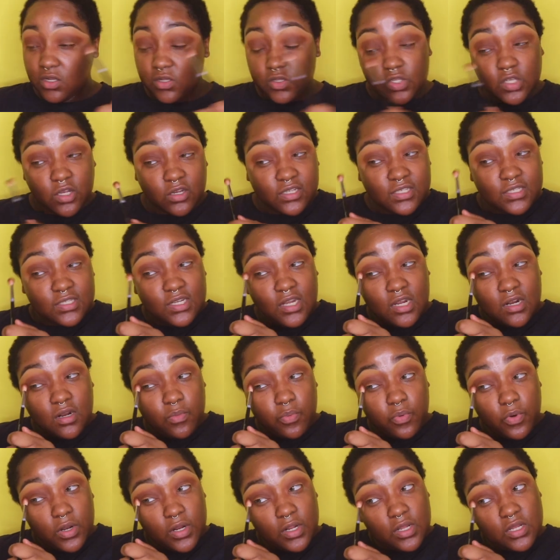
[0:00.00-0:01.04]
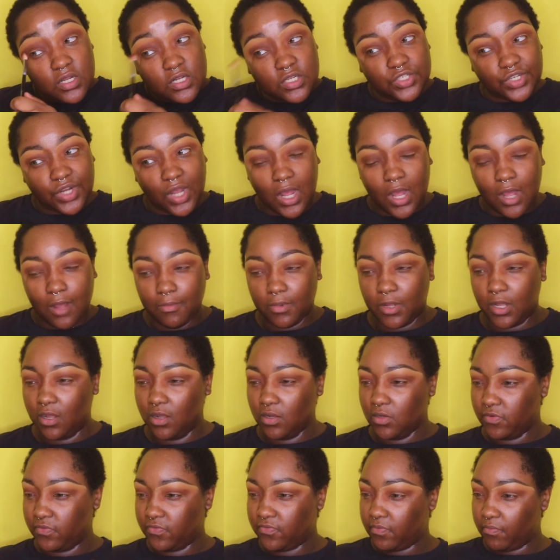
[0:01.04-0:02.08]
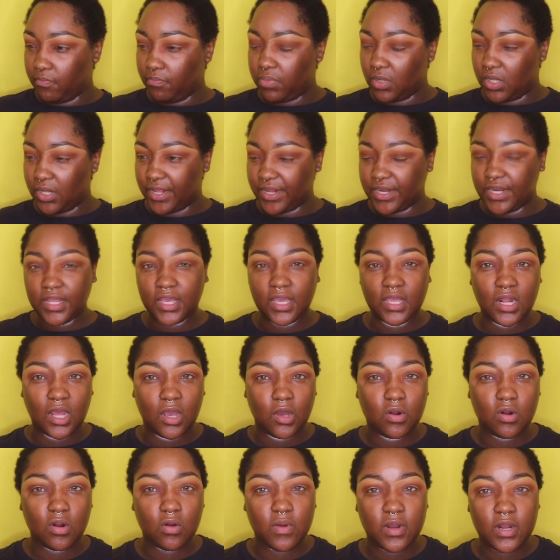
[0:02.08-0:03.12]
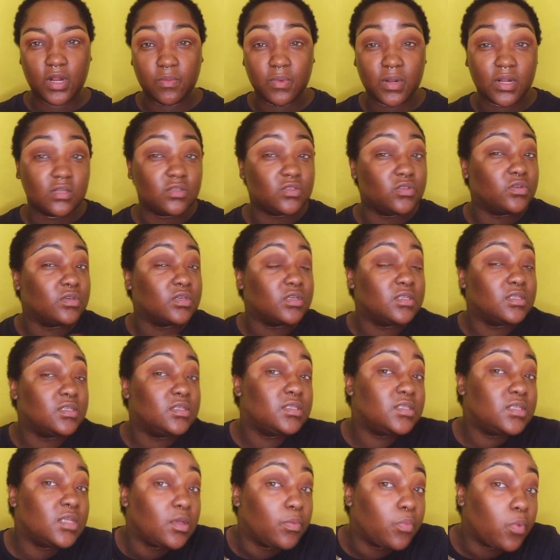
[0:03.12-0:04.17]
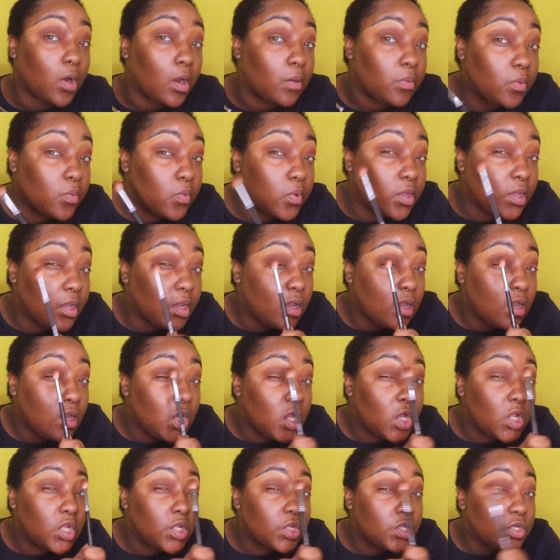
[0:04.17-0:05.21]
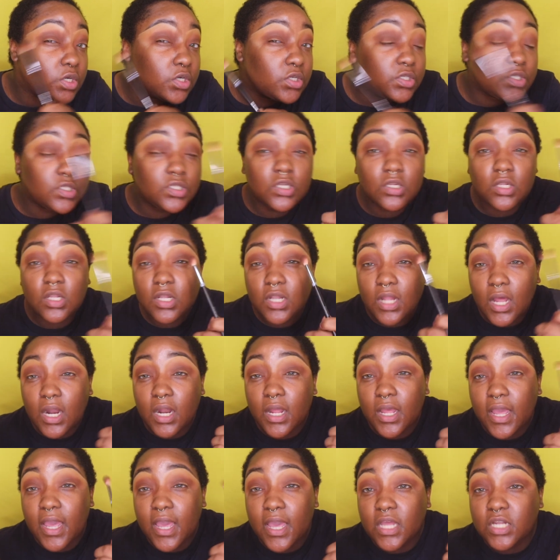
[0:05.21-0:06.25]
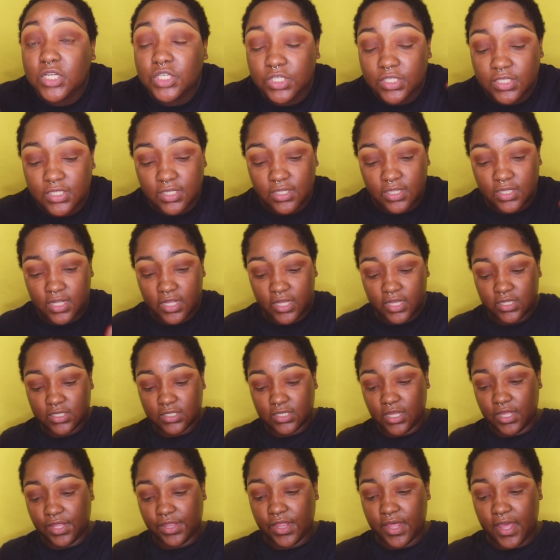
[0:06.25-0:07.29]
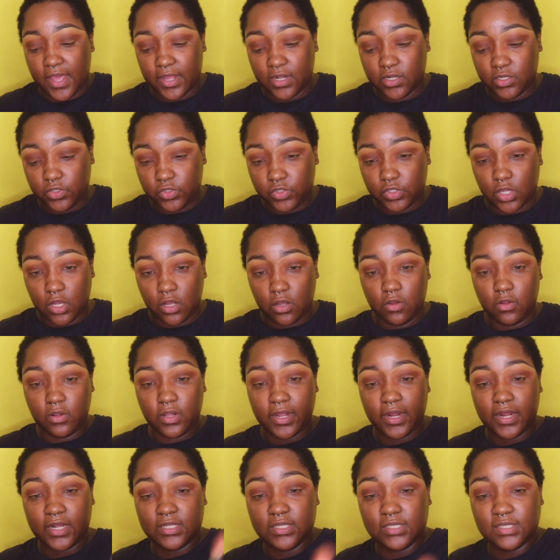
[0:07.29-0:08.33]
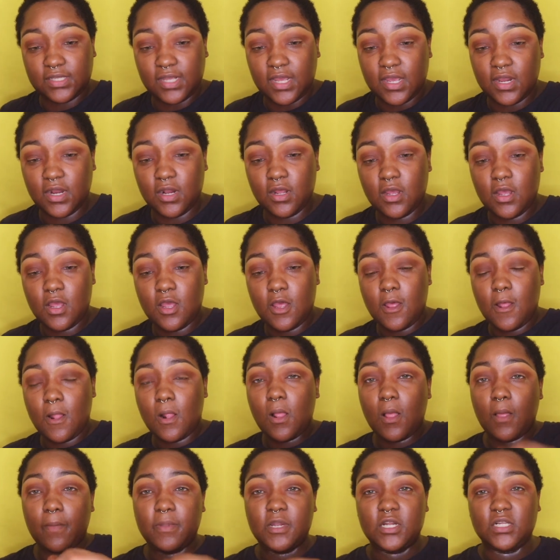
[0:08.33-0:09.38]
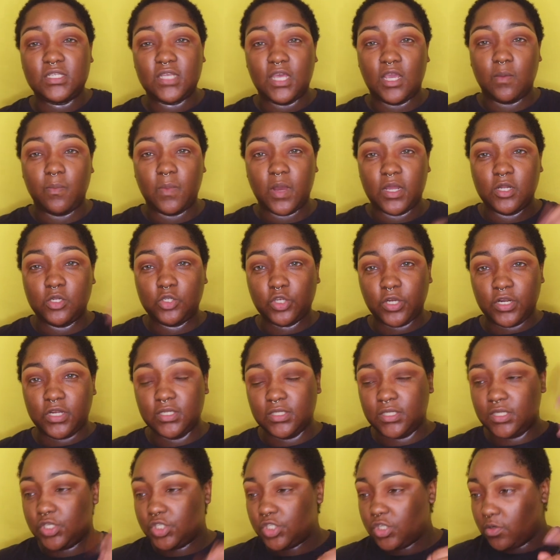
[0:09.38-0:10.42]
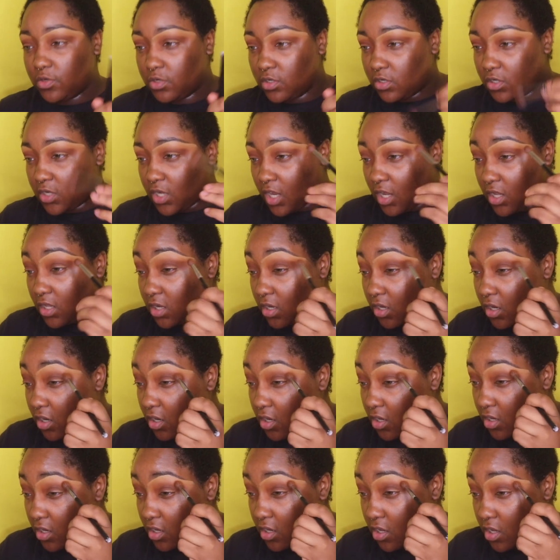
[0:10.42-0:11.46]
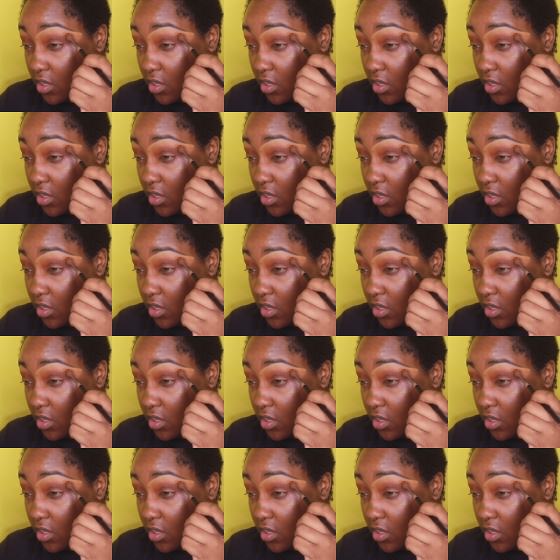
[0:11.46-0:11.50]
So it's done a pretty good job of blending it out already, but as you can see, probably there's still a lot of edges and things like that. So like I said, I'm gonna take my transition color